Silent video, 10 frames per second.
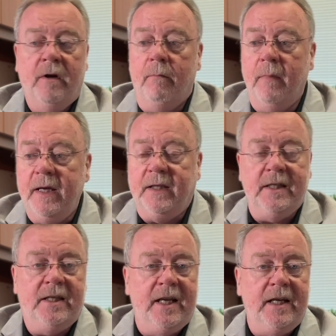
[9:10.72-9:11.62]
may
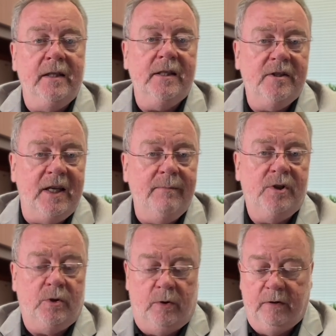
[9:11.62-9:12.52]
contain the same
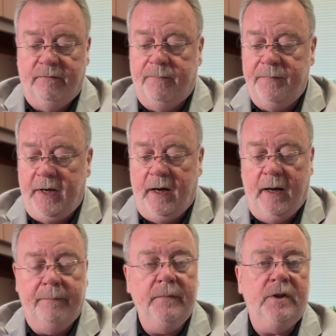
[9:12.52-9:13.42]
sort of
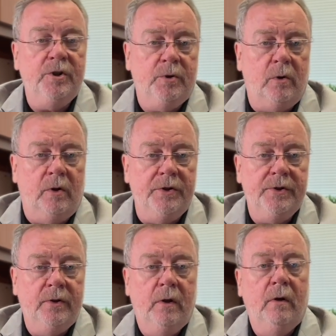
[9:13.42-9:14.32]

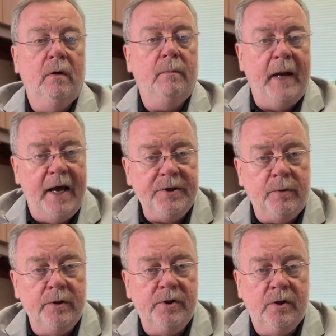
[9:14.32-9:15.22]
controls.
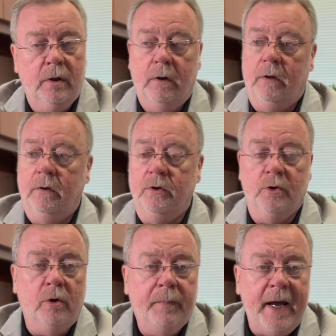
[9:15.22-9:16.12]
Passwords,
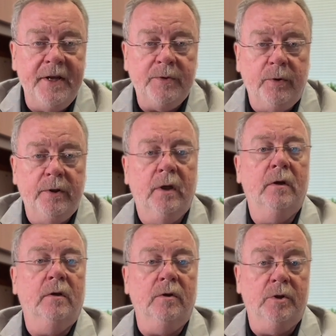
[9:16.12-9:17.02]
dual password,
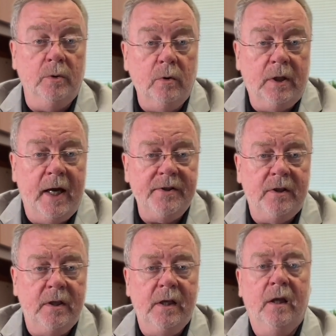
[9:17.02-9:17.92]
dual
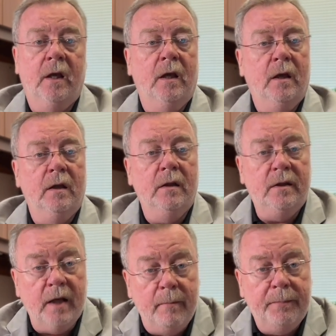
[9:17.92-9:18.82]
custody,
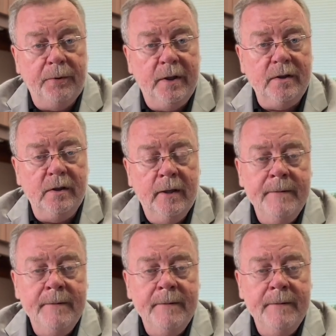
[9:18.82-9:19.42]
thumbprint,